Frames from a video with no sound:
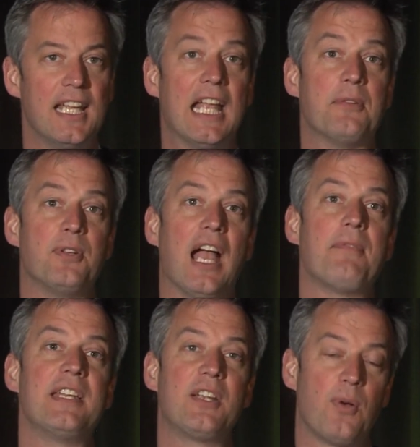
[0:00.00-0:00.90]
If you
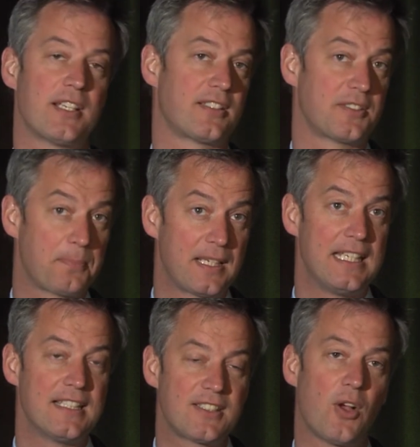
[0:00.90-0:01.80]
have any questions,
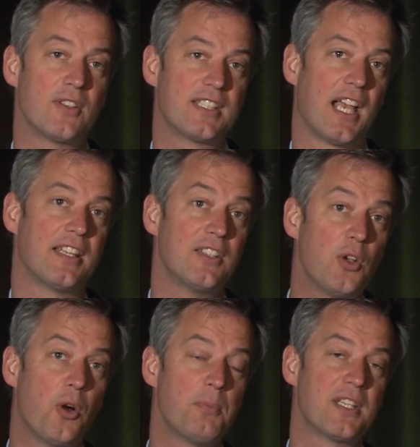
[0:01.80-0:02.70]
please contact
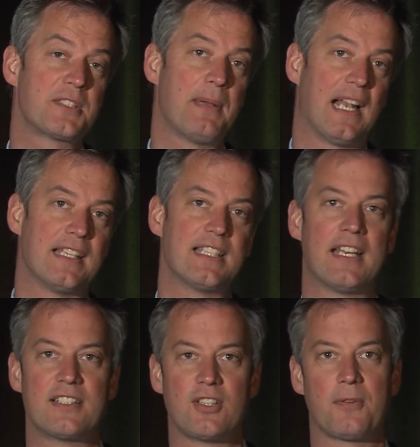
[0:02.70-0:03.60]
your municipality's
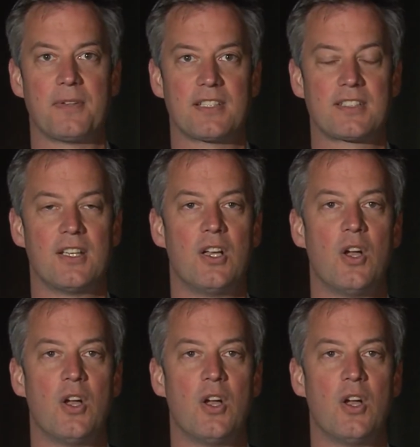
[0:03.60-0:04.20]
energy office